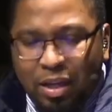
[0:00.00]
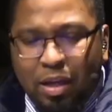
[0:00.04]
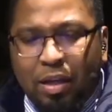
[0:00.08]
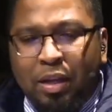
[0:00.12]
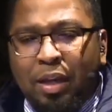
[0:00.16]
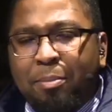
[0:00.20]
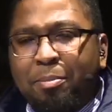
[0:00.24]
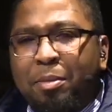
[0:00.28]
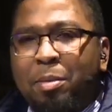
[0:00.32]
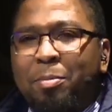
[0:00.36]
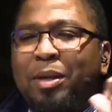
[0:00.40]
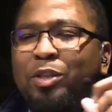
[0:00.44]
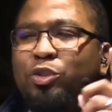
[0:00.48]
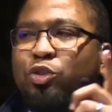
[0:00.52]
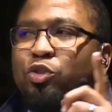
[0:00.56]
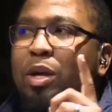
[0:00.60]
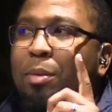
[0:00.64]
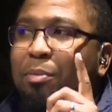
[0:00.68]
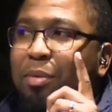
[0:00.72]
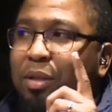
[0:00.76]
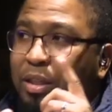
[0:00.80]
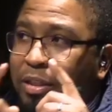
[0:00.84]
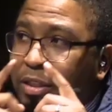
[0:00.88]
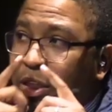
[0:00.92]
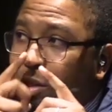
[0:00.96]
And let me make sure
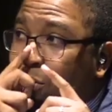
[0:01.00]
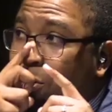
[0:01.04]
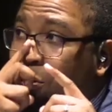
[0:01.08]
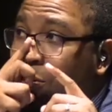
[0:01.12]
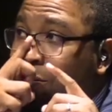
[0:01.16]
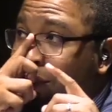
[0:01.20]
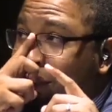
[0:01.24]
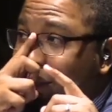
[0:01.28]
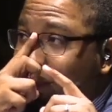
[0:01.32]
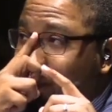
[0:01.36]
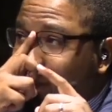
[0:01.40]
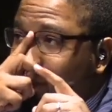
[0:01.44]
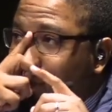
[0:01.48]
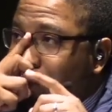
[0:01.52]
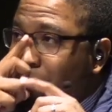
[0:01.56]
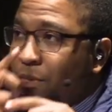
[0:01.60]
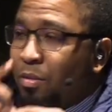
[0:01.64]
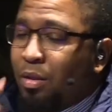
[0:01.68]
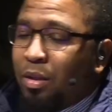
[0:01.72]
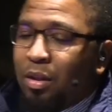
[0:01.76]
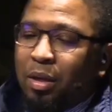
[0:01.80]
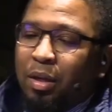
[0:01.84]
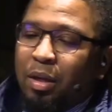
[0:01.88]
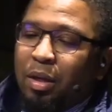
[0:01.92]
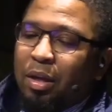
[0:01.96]
I'm clear on this.
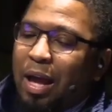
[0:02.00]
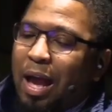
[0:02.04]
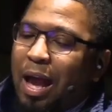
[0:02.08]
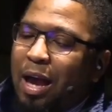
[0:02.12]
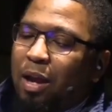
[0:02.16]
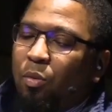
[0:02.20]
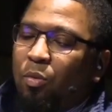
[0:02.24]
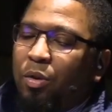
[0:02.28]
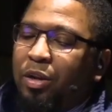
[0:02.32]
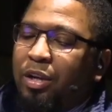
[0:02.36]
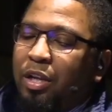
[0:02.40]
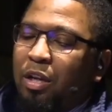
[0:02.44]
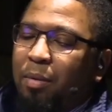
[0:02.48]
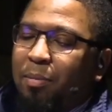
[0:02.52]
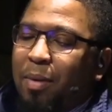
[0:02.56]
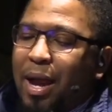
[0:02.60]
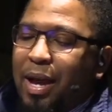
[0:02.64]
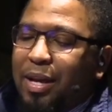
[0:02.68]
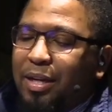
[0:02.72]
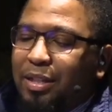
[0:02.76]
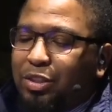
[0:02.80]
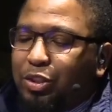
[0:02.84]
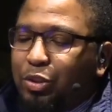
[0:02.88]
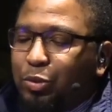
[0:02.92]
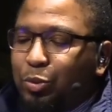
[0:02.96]
I don't want
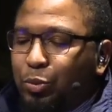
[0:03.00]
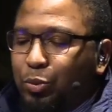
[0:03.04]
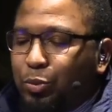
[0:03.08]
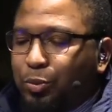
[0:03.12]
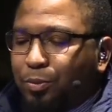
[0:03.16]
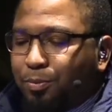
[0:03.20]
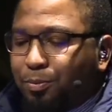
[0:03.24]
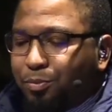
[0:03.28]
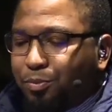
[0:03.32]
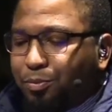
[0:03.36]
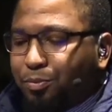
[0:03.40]
anybody to,